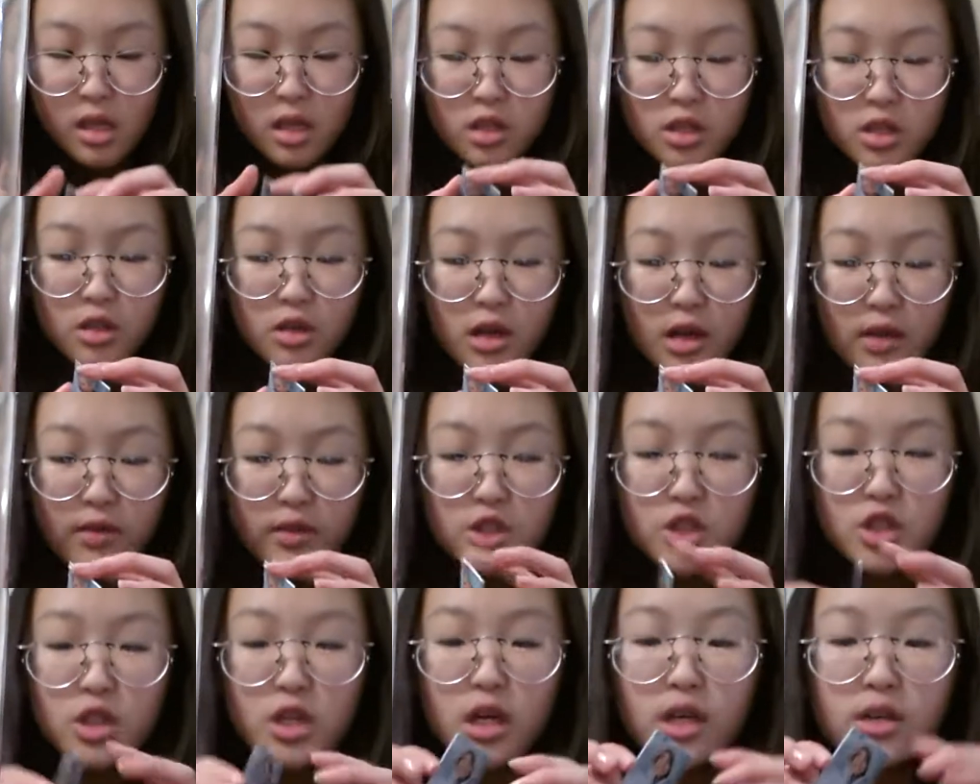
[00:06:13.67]
So now
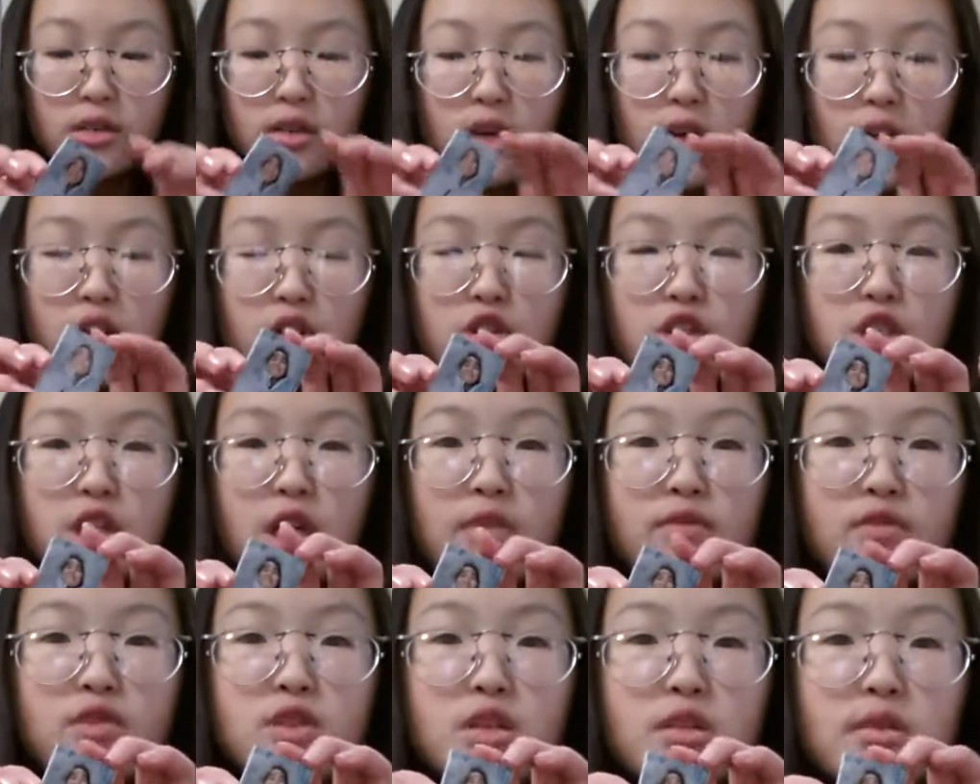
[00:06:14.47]
that you got that, you should
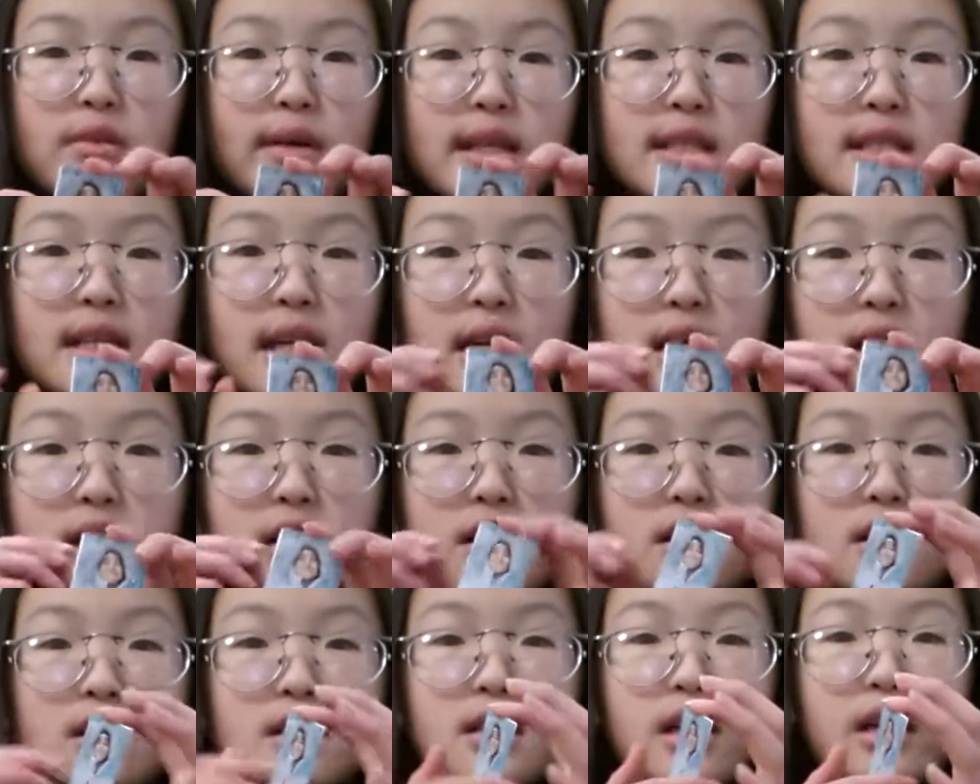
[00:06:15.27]
have two
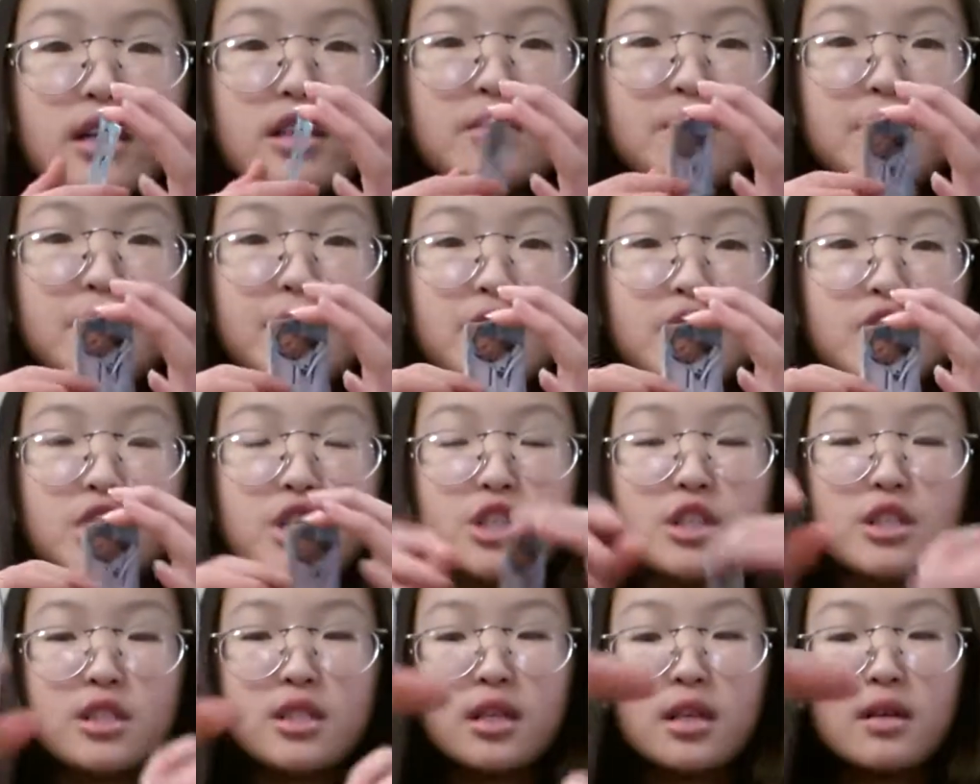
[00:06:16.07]
identically sized
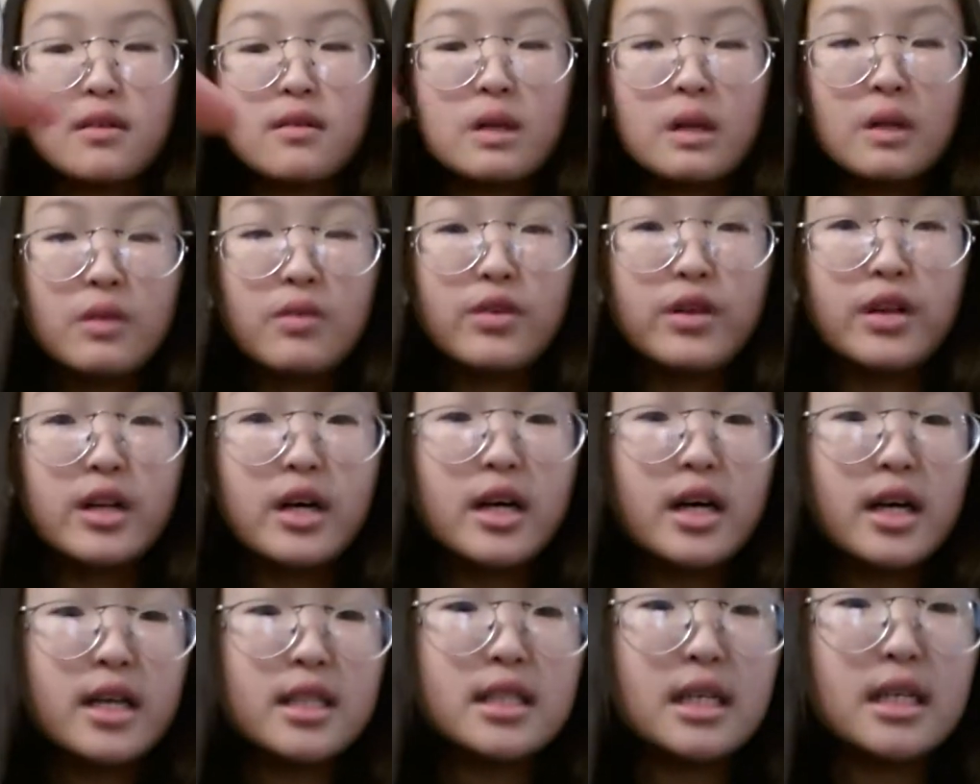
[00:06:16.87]
pictures. They're
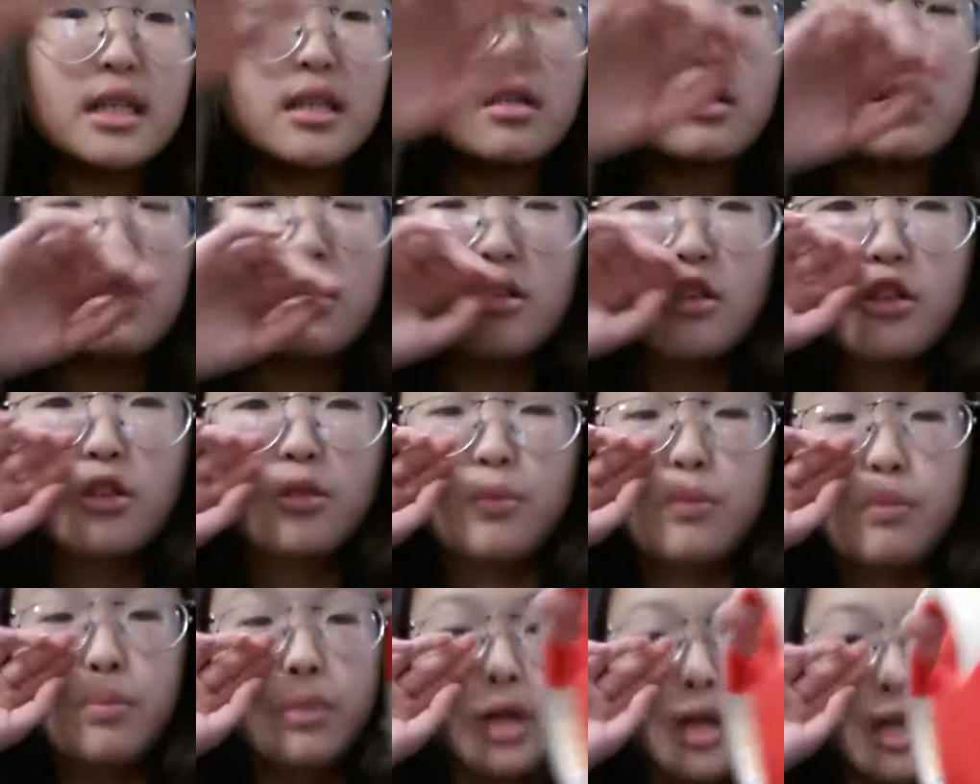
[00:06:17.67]
not identical,
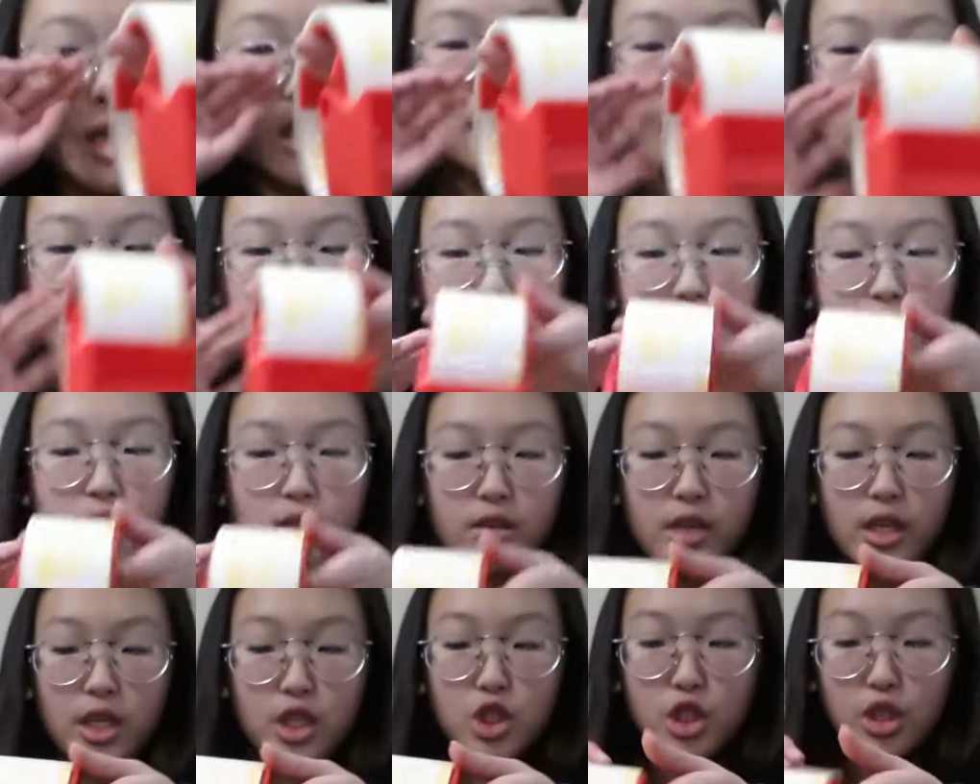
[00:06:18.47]
but
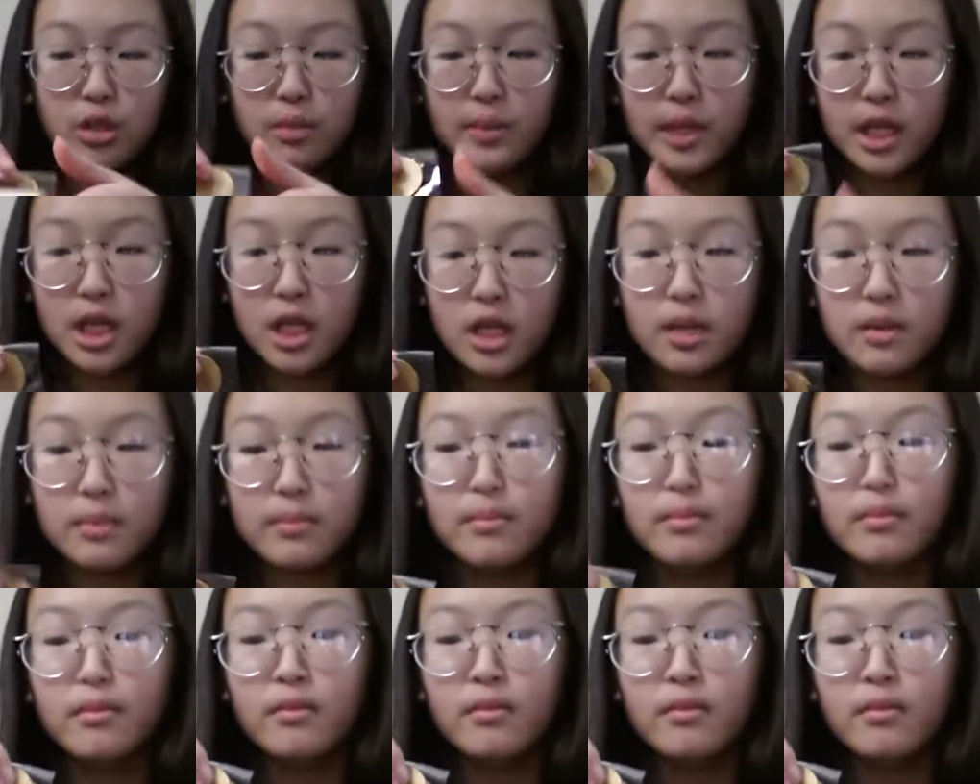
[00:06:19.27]
they should be.